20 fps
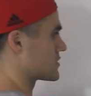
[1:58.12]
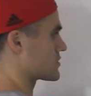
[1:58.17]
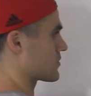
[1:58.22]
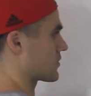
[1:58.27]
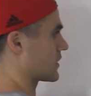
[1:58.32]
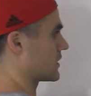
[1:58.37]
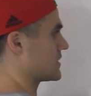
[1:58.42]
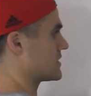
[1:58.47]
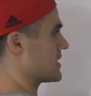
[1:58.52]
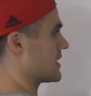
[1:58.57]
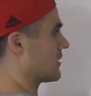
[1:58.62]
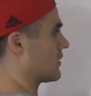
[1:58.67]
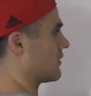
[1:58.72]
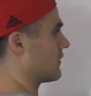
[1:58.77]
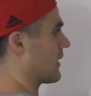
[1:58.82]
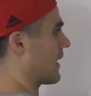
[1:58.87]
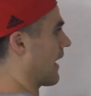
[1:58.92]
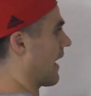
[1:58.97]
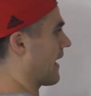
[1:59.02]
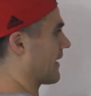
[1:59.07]
so we're going to take all
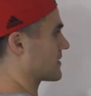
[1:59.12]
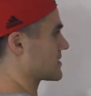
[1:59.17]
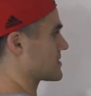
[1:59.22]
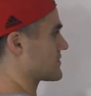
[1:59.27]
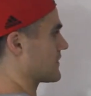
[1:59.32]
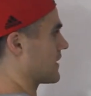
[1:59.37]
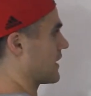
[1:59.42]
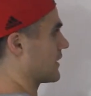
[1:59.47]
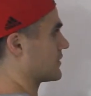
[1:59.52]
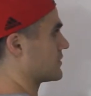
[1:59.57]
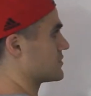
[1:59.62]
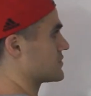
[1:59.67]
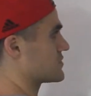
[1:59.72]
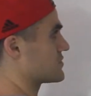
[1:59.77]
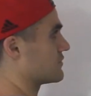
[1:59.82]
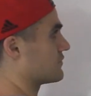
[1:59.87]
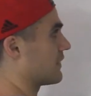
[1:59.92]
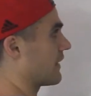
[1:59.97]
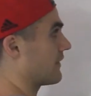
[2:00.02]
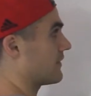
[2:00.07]
the x values,
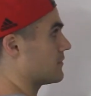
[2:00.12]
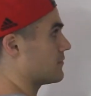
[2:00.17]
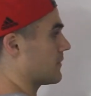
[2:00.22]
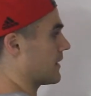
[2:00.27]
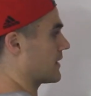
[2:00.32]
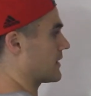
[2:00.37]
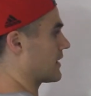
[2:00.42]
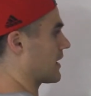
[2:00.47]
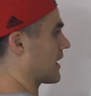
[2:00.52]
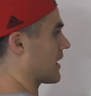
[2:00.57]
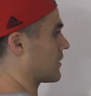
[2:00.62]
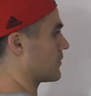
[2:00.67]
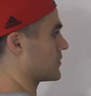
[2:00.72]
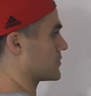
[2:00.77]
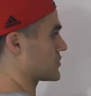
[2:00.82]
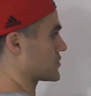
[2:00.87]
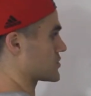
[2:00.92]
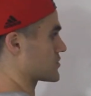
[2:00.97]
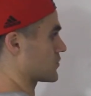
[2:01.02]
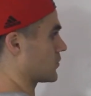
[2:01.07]
divide them by k,
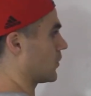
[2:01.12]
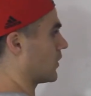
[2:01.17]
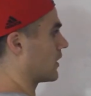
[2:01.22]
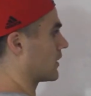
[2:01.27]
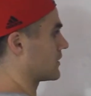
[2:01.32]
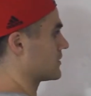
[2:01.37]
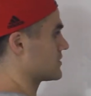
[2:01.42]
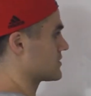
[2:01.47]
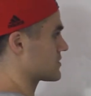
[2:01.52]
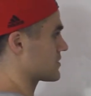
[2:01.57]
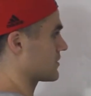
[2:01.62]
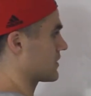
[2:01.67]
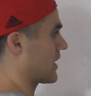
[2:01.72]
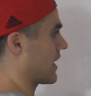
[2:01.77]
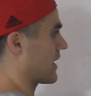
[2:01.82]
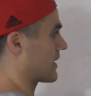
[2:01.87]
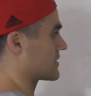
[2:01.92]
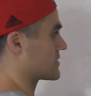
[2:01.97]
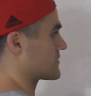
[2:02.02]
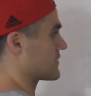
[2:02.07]
which is 1. So the
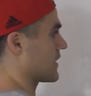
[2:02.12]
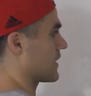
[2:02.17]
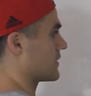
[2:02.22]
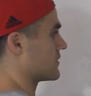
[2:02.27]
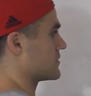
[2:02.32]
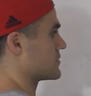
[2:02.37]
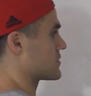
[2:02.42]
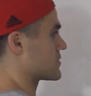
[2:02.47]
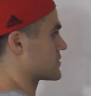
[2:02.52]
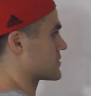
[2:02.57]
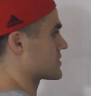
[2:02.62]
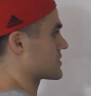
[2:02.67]
x values are